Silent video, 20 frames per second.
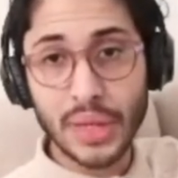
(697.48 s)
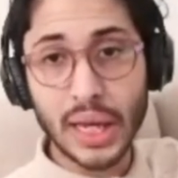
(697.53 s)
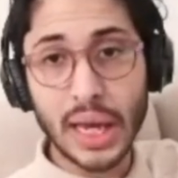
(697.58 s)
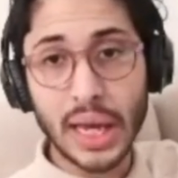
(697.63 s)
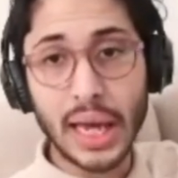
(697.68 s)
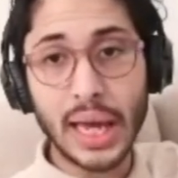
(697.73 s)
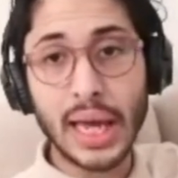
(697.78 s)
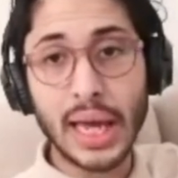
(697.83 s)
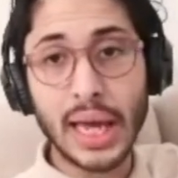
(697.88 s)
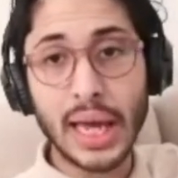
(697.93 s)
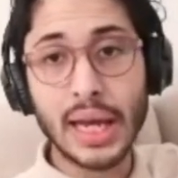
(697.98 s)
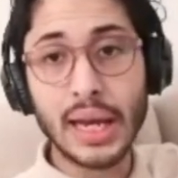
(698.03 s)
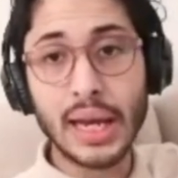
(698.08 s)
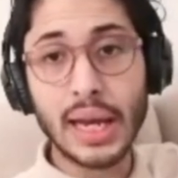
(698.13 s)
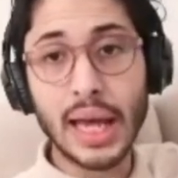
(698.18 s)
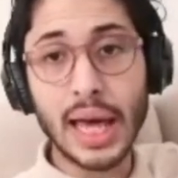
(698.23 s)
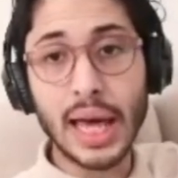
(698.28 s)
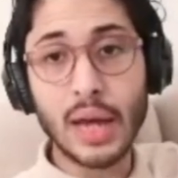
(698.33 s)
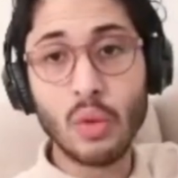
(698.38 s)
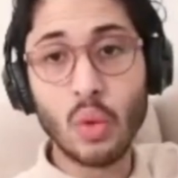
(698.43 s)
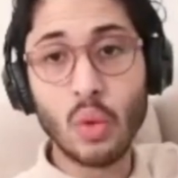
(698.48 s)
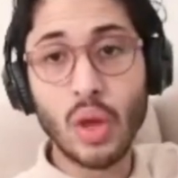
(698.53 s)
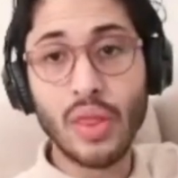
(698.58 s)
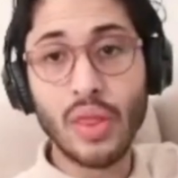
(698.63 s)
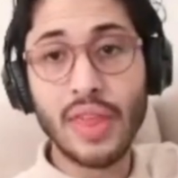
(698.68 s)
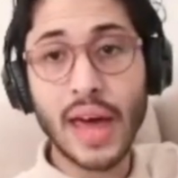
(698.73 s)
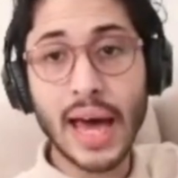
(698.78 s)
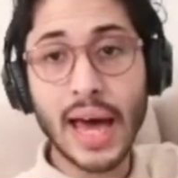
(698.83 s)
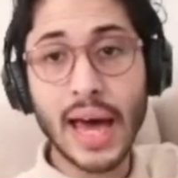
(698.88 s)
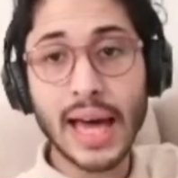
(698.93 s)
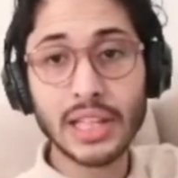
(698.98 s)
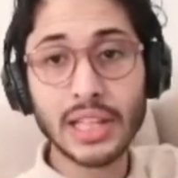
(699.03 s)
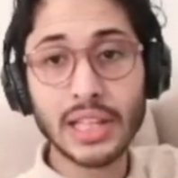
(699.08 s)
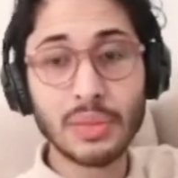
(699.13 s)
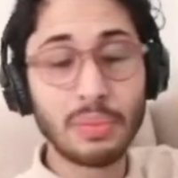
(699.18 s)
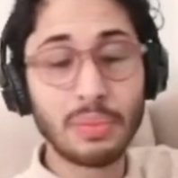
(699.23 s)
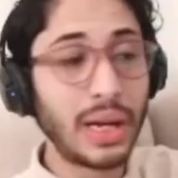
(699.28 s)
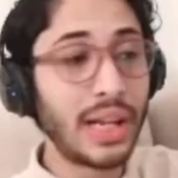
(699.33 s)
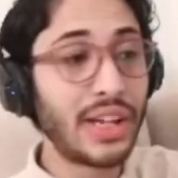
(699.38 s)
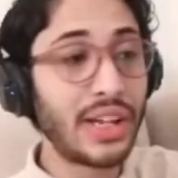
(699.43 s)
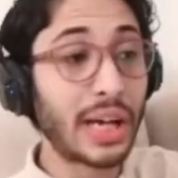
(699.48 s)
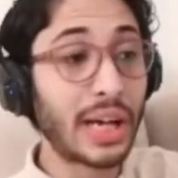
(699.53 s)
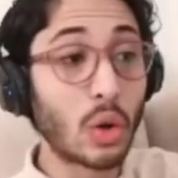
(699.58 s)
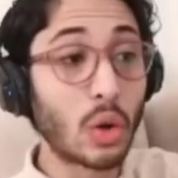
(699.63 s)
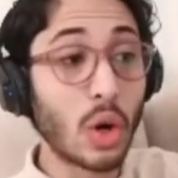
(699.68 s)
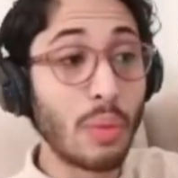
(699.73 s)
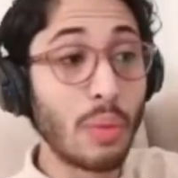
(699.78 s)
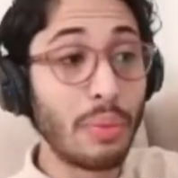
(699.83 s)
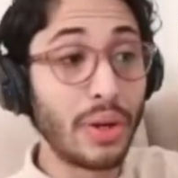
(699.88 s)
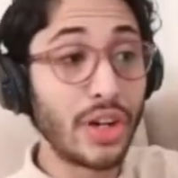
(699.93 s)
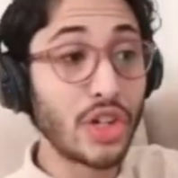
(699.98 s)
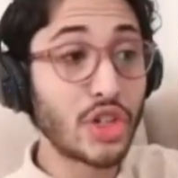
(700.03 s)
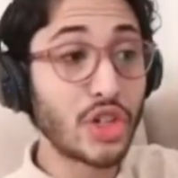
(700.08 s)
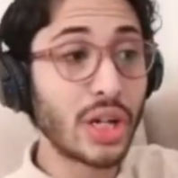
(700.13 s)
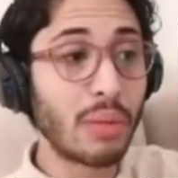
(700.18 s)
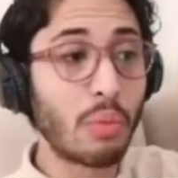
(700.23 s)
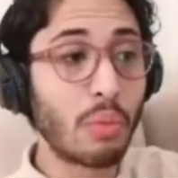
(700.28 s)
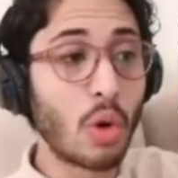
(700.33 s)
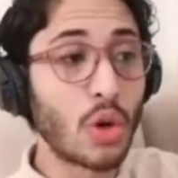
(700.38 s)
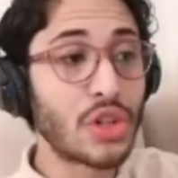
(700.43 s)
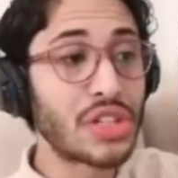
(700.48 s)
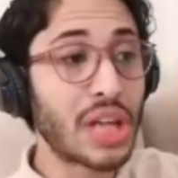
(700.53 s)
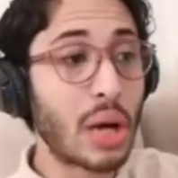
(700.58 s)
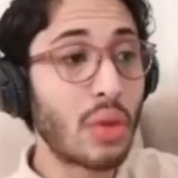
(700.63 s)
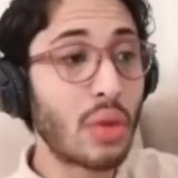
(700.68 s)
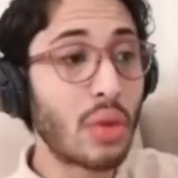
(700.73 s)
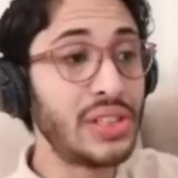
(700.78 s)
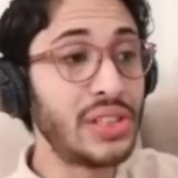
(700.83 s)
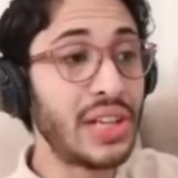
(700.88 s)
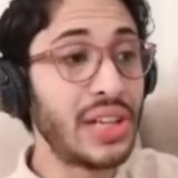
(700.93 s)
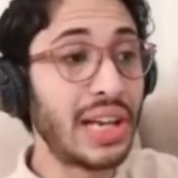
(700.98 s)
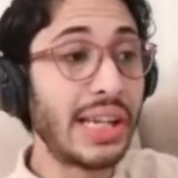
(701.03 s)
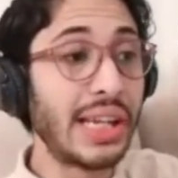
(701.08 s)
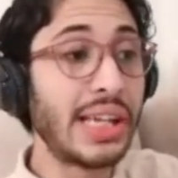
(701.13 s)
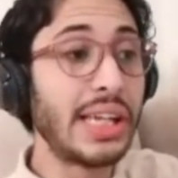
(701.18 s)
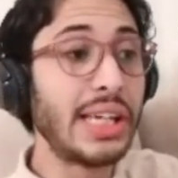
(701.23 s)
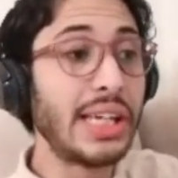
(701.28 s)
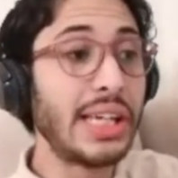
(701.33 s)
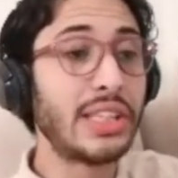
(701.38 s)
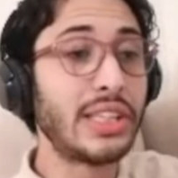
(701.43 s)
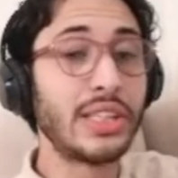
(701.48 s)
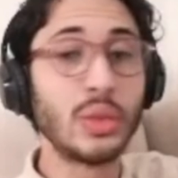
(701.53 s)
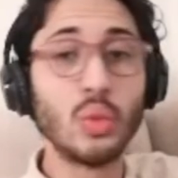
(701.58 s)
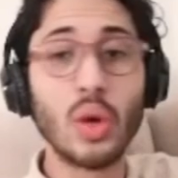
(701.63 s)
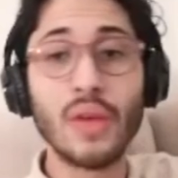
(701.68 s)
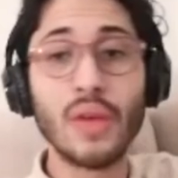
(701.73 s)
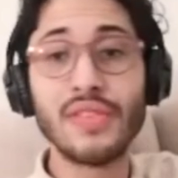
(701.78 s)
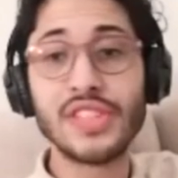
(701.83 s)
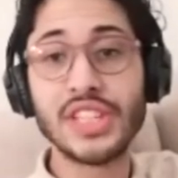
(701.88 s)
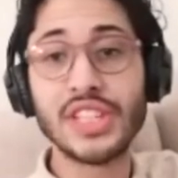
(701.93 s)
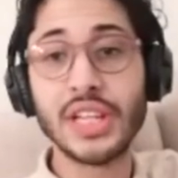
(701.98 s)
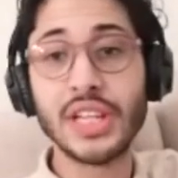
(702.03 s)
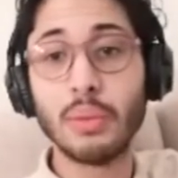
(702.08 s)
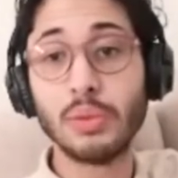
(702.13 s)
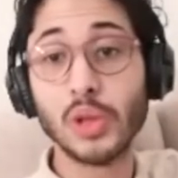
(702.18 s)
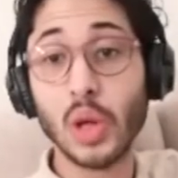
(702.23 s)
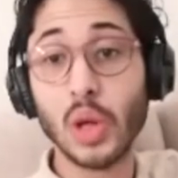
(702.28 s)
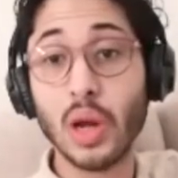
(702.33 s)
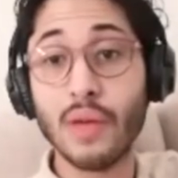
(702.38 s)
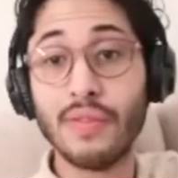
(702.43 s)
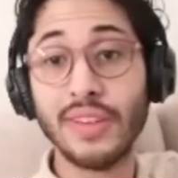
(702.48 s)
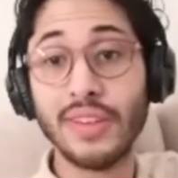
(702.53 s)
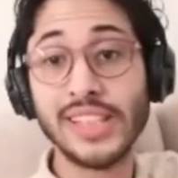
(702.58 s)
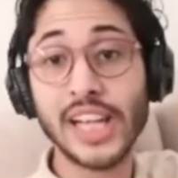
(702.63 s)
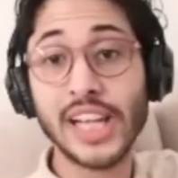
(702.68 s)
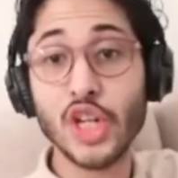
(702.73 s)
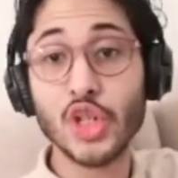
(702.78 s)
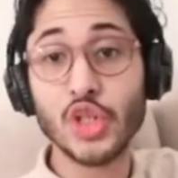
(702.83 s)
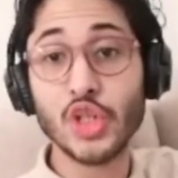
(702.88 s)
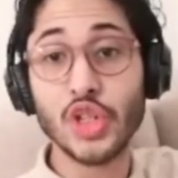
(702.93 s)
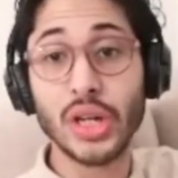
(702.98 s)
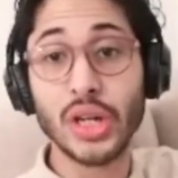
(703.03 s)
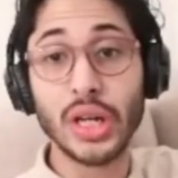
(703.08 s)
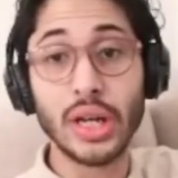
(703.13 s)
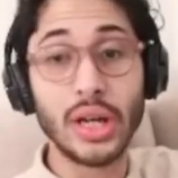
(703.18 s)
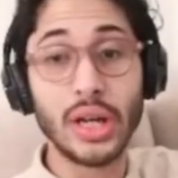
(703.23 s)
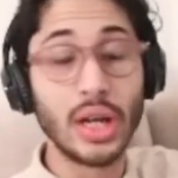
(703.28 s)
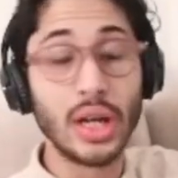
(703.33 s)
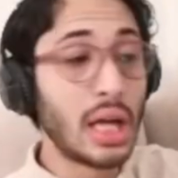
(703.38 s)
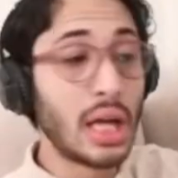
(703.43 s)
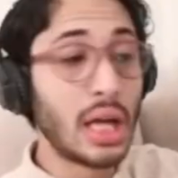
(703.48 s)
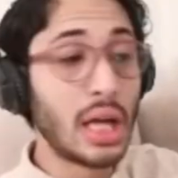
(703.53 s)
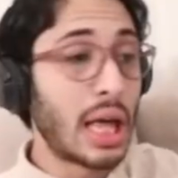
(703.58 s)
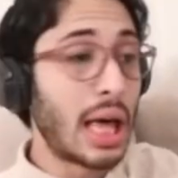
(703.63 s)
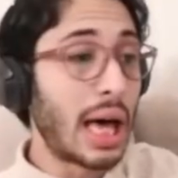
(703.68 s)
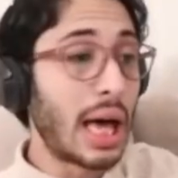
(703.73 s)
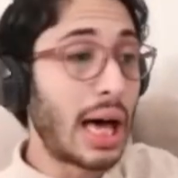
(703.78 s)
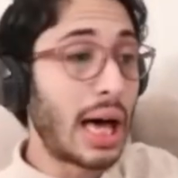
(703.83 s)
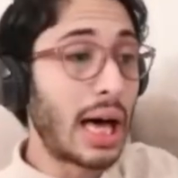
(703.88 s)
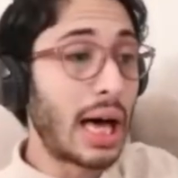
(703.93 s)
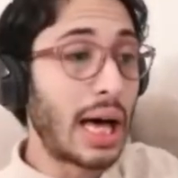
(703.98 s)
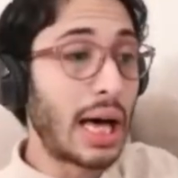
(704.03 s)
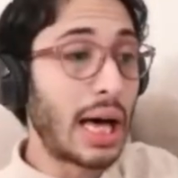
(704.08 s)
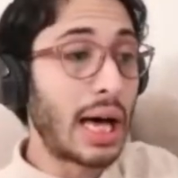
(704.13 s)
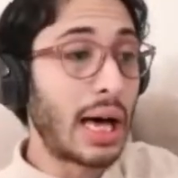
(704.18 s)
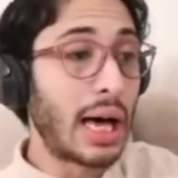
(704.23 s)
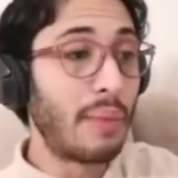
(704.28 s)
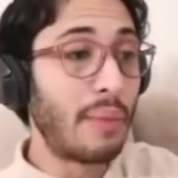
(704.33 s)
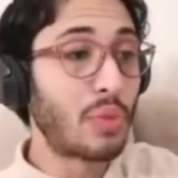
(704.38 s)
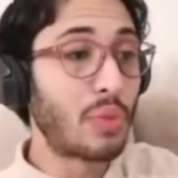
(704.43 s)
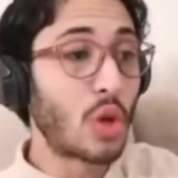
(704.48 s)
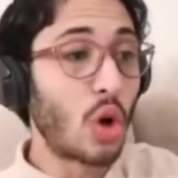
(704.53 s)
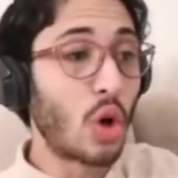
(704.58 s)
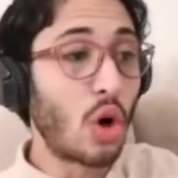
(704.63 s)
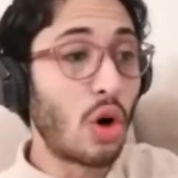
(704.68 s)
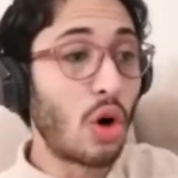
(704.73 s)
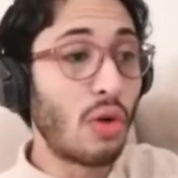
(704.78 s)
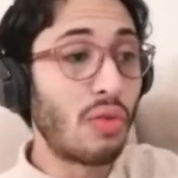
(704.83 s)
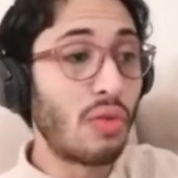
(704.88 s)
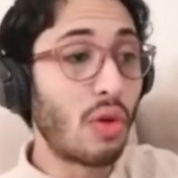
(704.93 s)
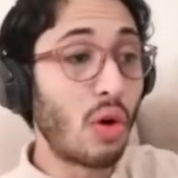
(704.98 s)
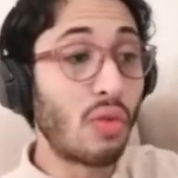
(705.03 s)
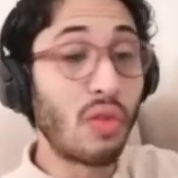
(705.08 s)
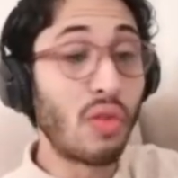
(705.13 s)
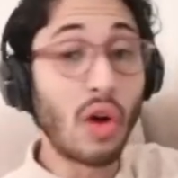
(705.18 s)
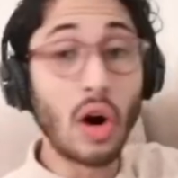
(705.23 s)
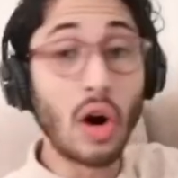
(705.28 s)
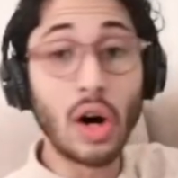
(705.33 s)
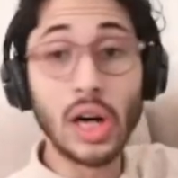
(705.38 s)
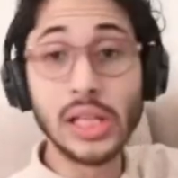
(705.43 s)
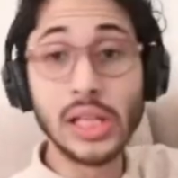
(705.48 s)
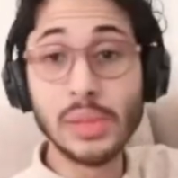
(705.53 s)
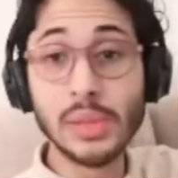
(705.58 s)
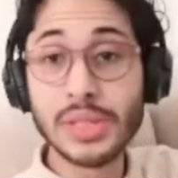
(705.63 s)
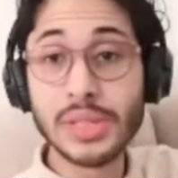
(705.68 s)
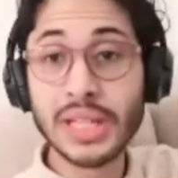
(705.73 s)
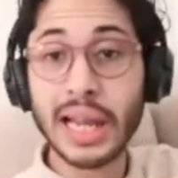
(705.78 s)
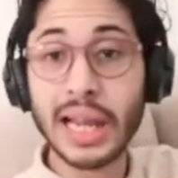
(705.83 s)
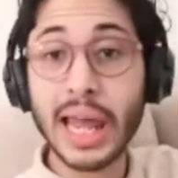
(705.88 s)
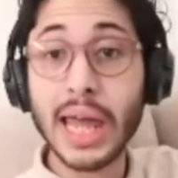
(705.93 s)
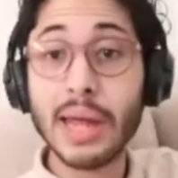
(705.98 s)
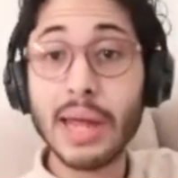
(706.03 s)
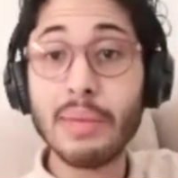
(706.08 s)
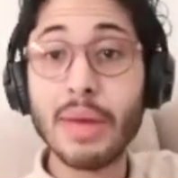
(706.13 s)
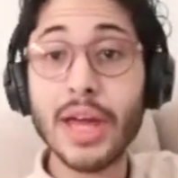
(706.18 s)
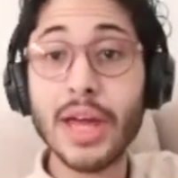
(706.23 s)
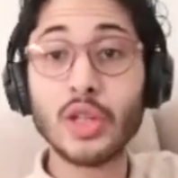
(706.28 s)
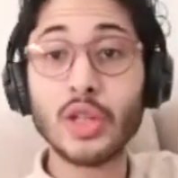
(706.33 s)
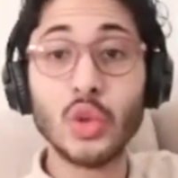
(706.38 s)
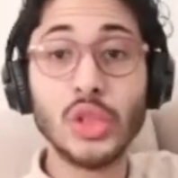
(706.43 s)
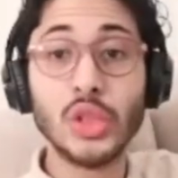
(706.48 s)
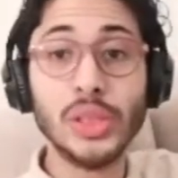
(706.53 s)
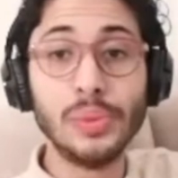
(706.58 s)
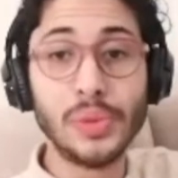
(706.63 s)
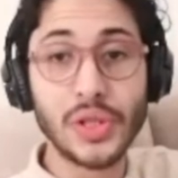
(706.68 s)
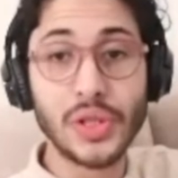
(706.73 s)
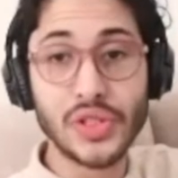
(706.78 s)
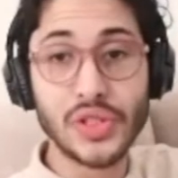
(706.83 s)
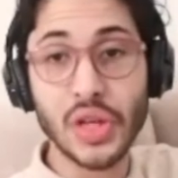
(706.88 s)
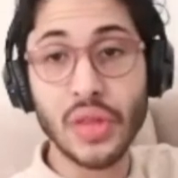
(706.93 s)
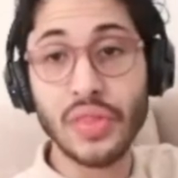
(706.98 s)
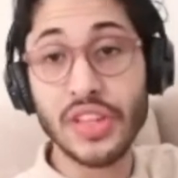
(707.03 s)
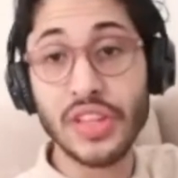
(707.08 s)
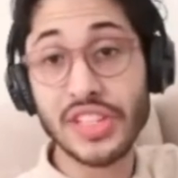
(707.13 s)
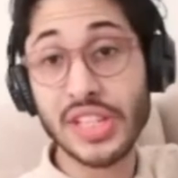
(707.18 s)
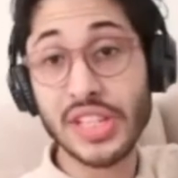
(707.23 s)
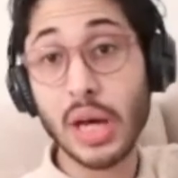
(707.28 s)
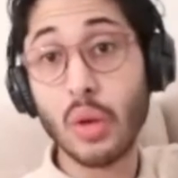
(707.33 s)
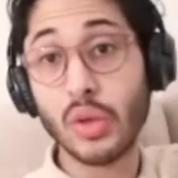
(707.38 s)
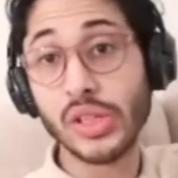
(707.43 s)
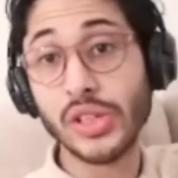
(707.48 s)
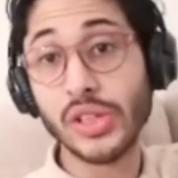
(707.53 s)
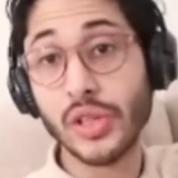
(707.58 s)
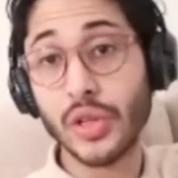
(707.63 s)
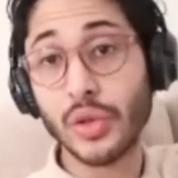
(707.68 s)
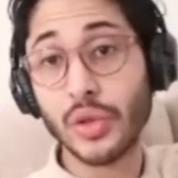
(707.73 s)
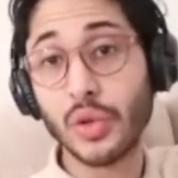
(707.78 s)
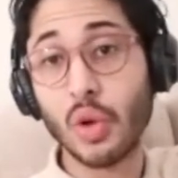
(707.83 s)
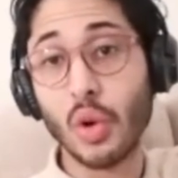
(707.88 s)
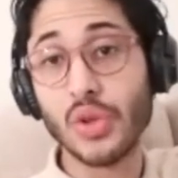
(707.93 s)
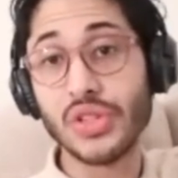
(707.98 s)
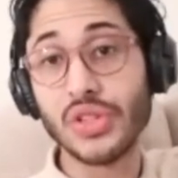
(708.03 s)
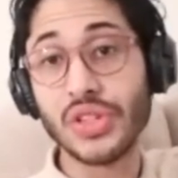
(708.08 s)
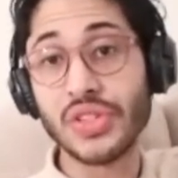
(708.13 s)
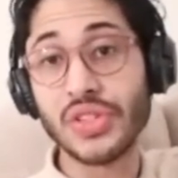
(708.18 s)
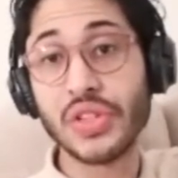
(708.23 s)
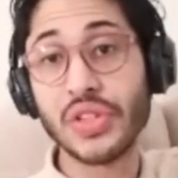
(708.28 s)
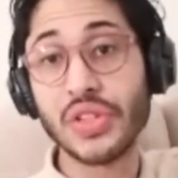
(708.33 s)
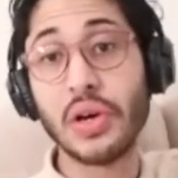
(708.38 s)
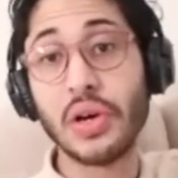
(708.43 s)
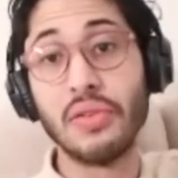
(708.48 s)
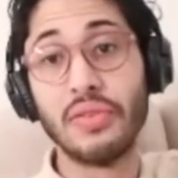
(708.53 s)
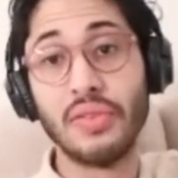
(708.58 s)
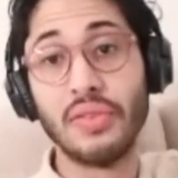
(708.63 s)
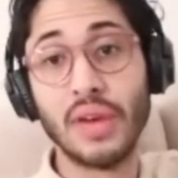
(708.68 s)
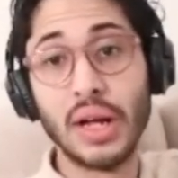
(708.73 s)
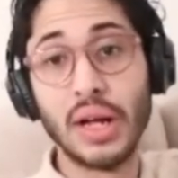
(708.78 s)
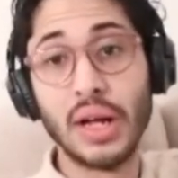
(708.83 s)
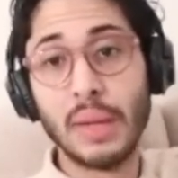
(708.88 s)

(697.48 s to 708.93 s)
And with that political competition among Southern elite, we've seen proliferation of arms claiming to represent the Southern cause itself.